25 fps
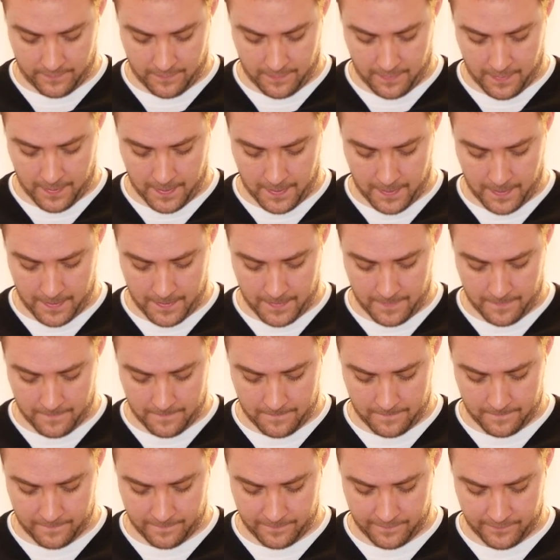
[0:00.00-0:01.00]

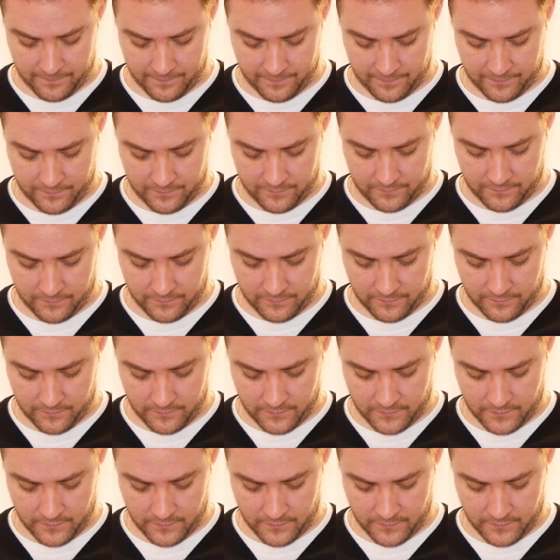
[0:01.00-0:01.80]
Nothing is said.